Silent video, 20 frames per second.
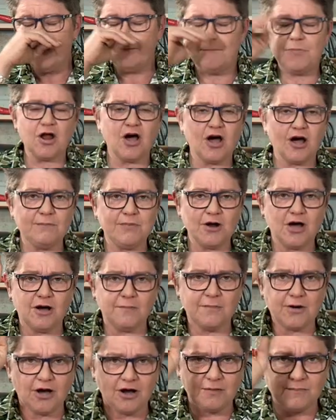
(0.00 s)
blah, blah,
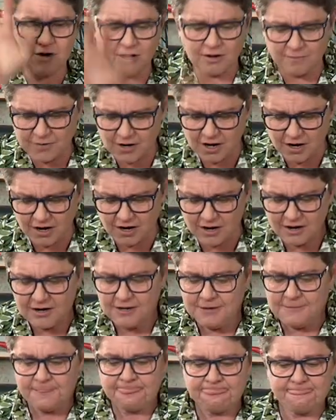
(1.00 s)
blah, blah, blah.
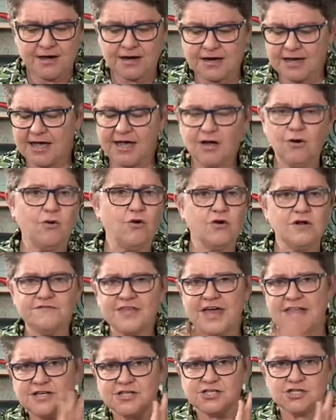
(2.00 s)
Okay, all of
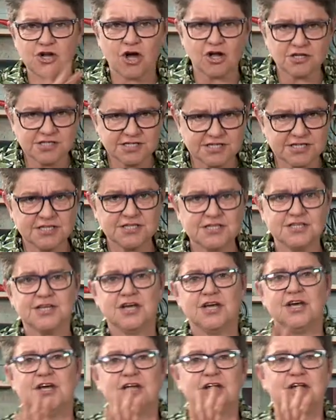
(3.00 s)
that is nonsense.
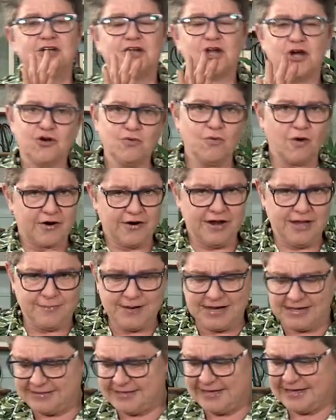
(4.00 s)
Don't worry
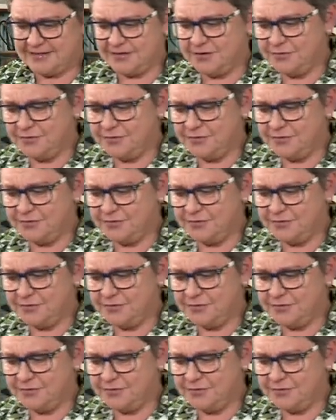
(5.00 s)
about that.